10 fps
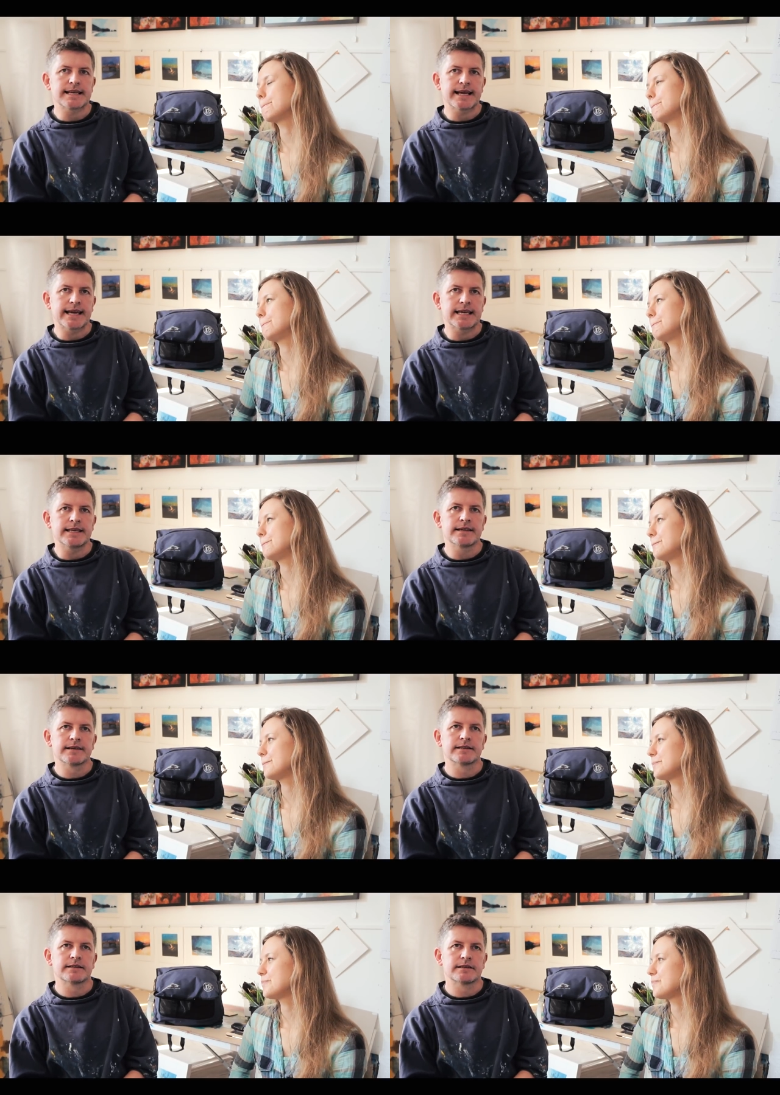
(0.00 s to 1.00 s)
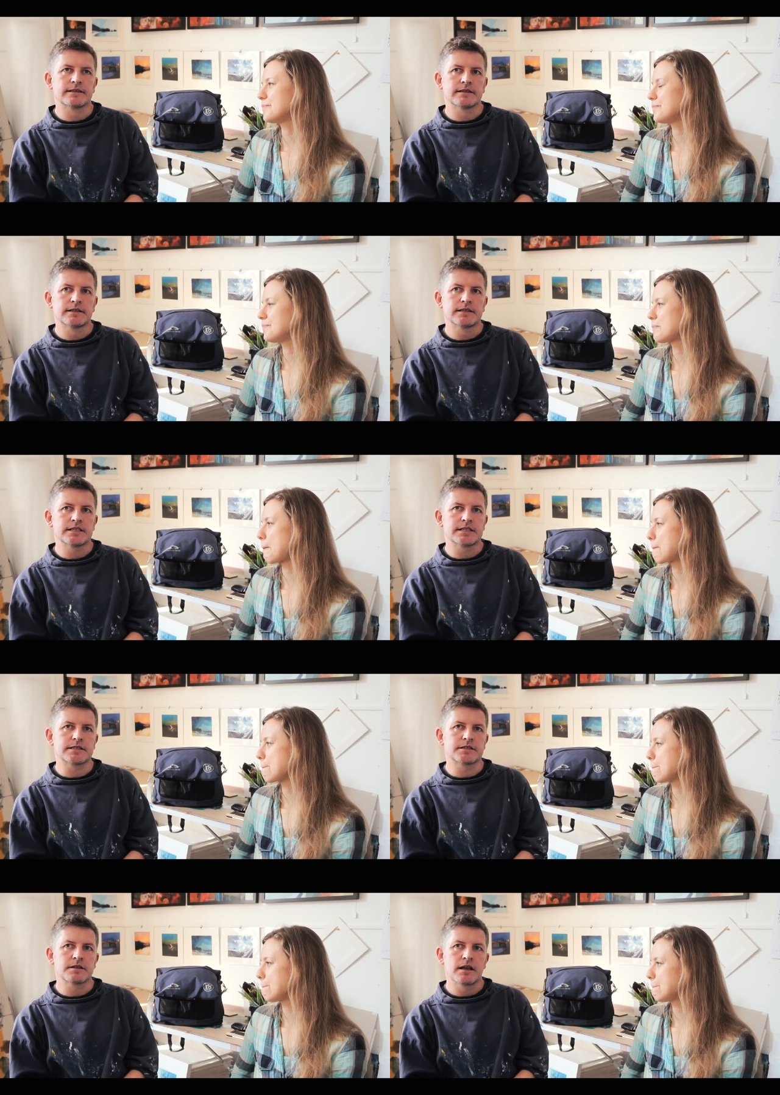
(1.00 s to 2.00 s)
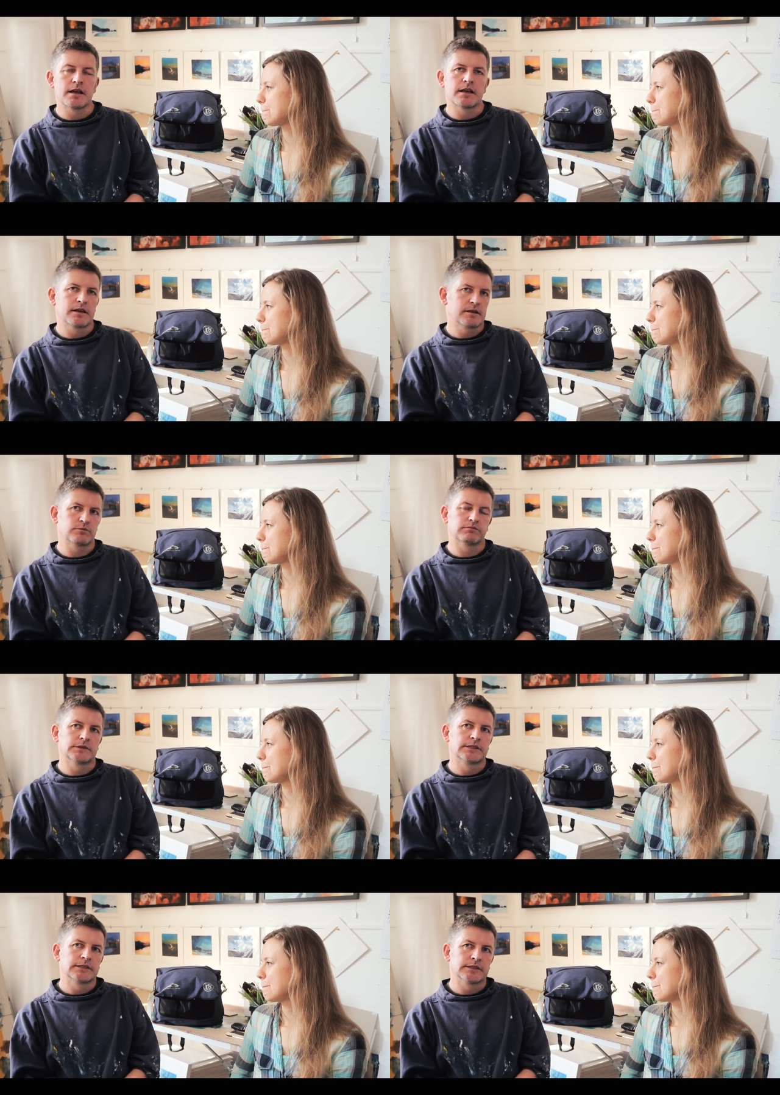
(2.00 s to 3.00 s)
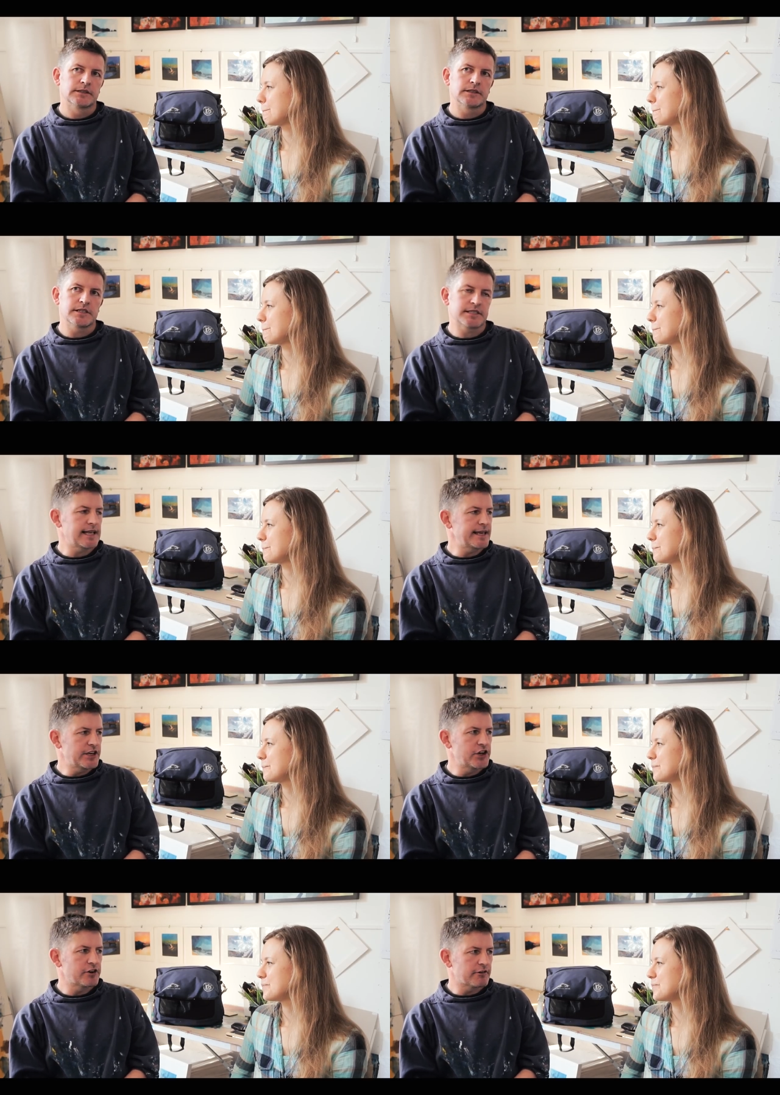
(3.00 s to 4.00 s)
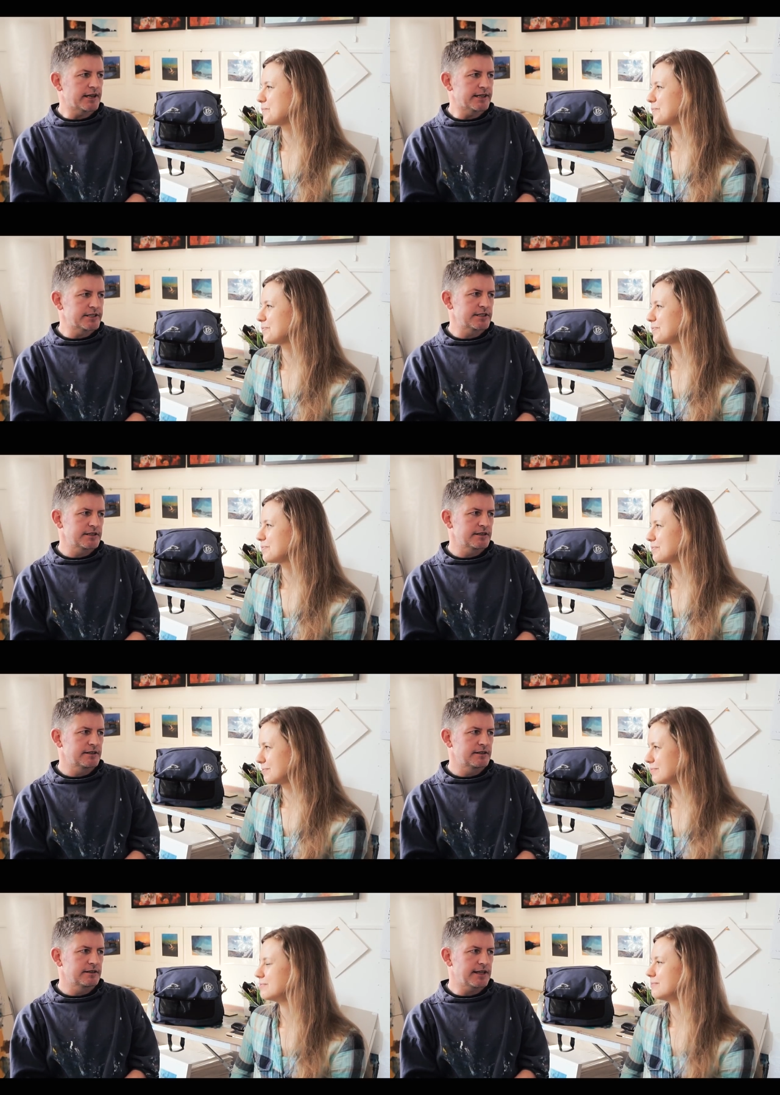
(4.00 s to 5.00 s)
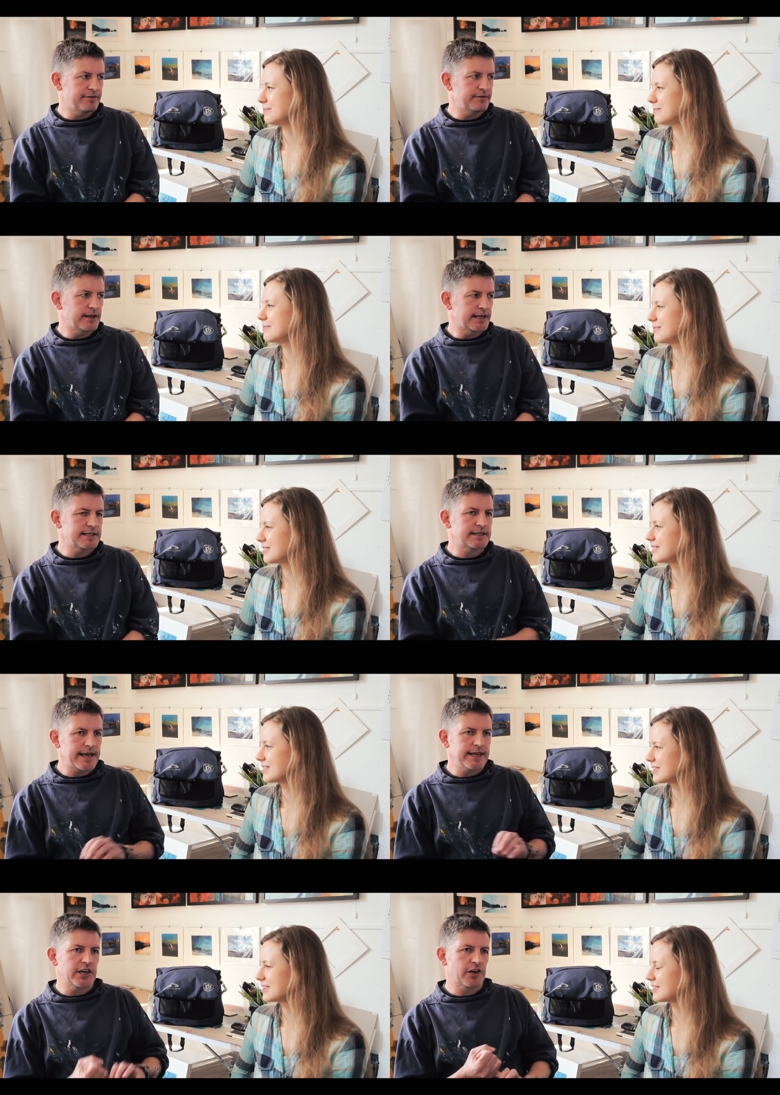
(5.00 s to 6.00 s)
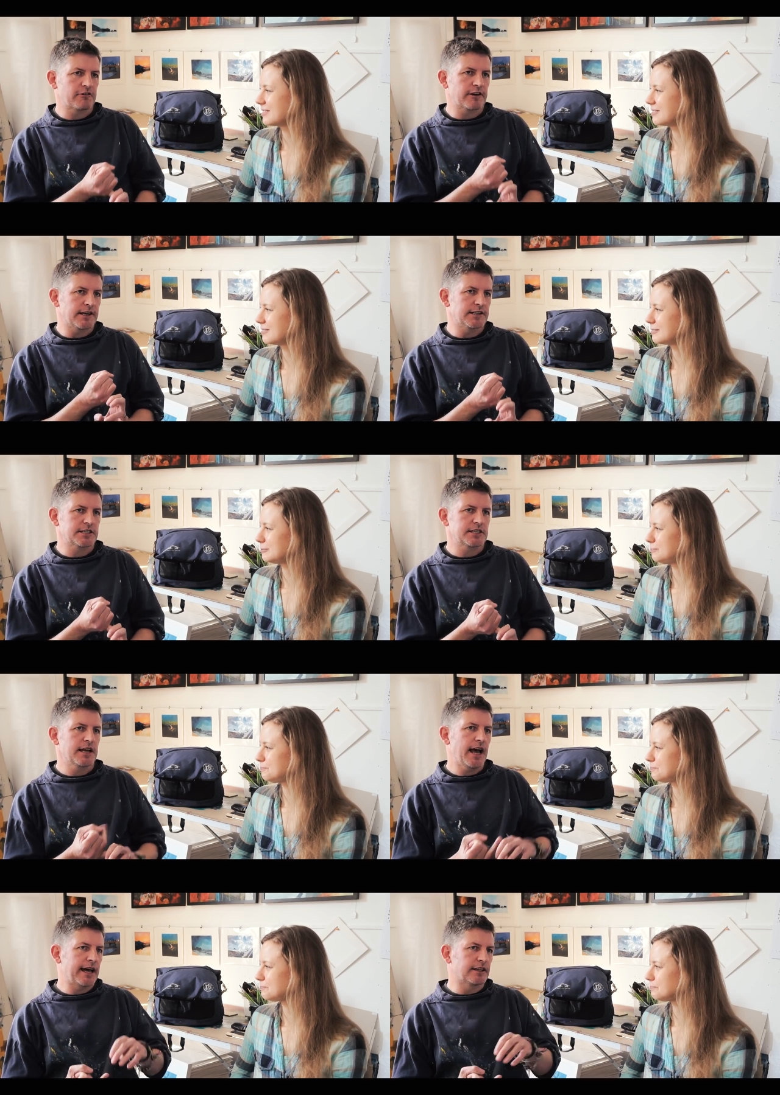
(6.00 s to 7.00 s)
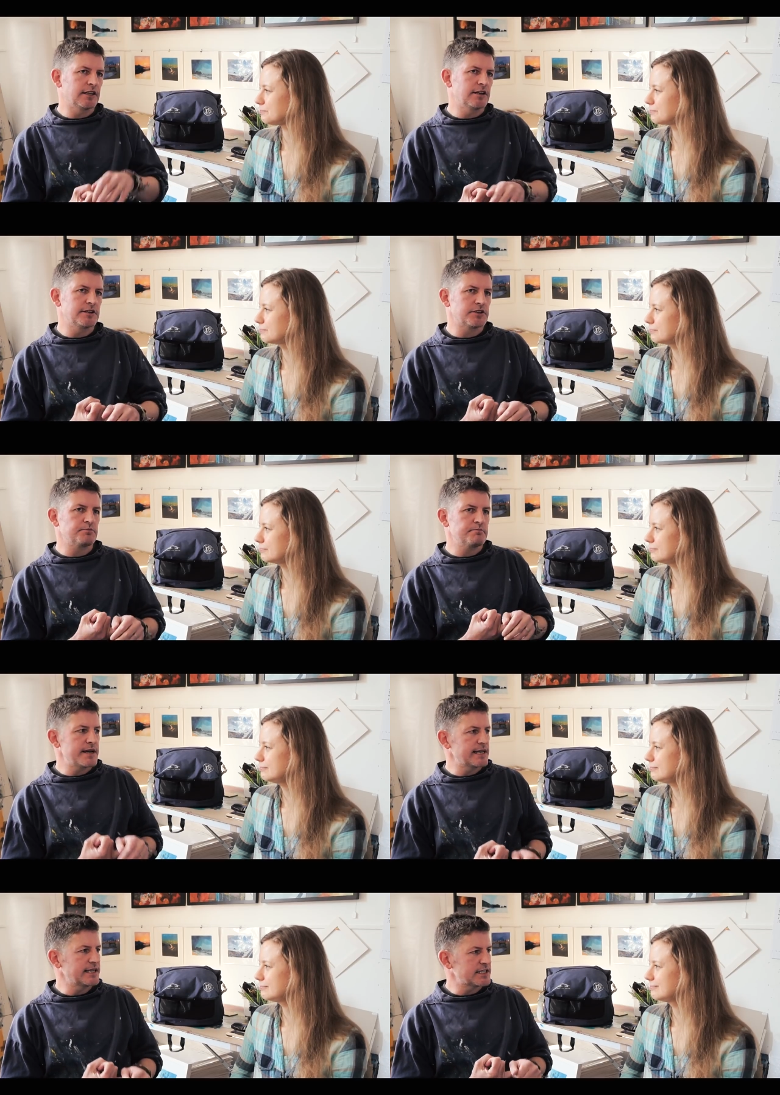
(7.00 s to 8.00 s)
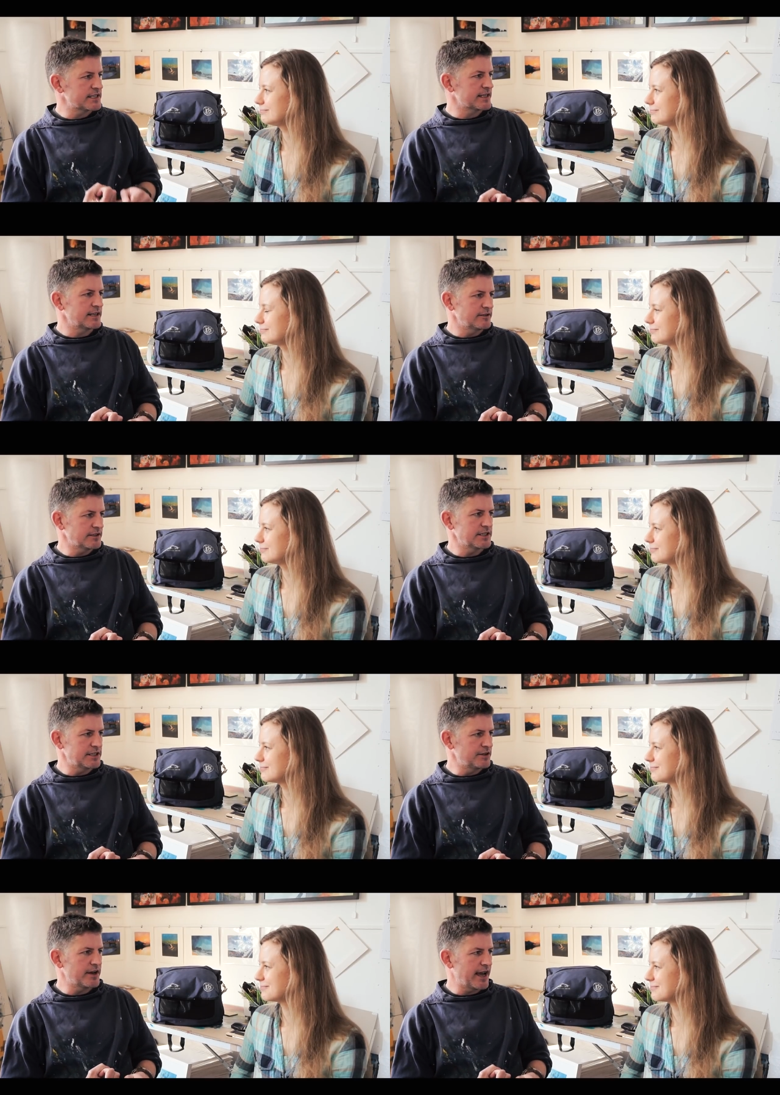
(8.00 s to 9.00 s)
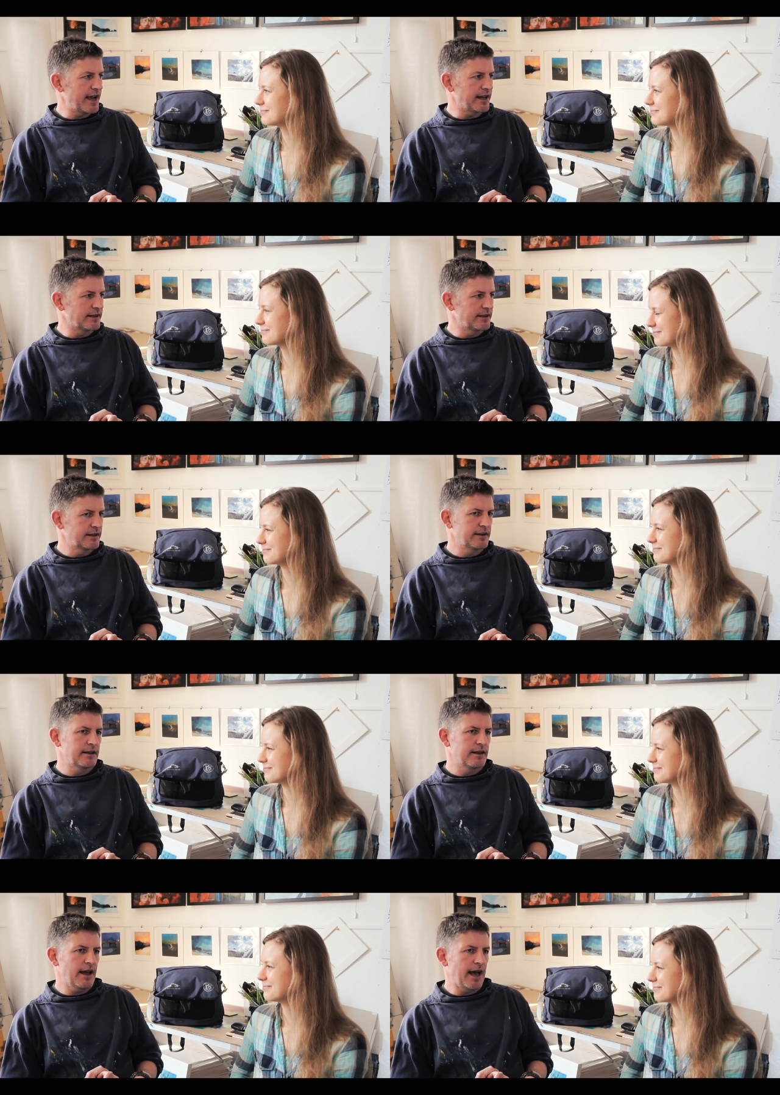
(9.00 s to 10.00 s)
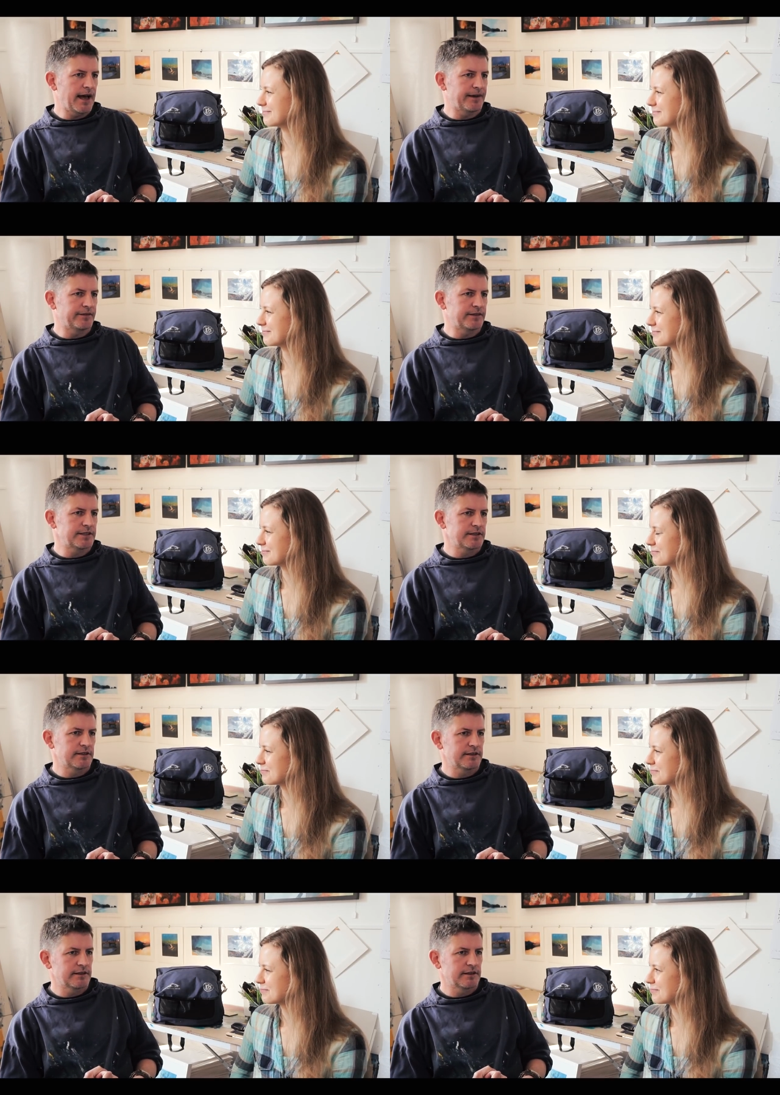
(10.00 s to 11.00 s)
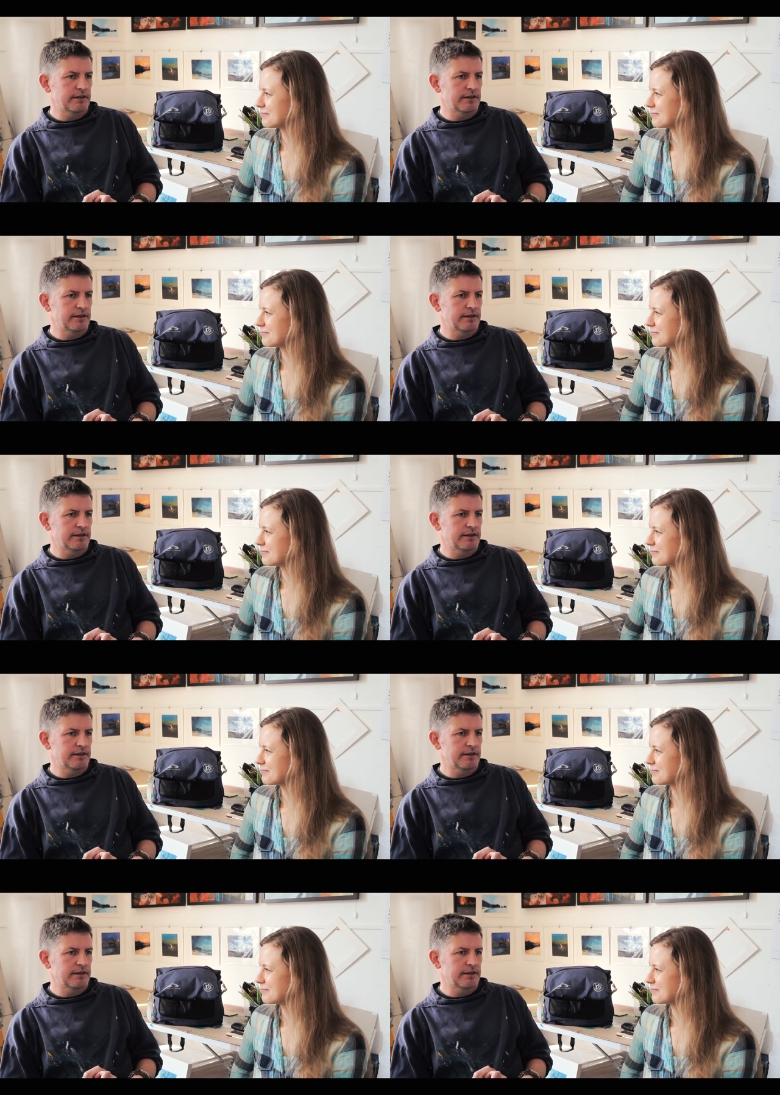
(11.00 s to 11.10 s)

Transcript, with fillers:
Speaker 1: say st- stay curious, mm. definitely. Stay curious and learn as many skills as you can. And